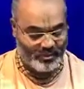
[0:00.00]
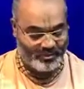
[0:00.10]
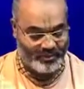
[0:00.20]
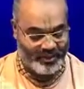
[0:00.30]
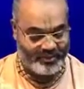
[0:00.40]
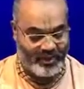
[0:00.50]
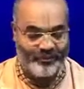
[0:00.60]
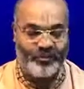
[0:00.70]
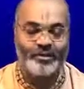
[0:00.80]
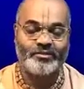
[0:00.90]
by the
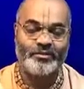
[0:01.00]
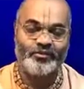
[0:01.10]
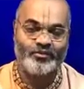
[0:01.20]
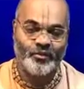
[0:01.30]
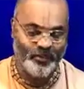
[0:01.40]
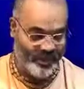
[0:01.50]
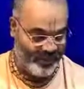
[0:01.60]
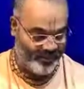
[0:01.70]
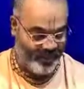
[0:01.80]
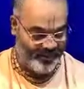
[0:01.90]
efforts of so
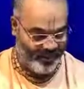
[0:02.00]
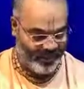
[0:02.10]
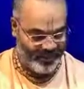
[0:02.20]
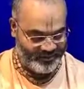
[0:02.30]
many people,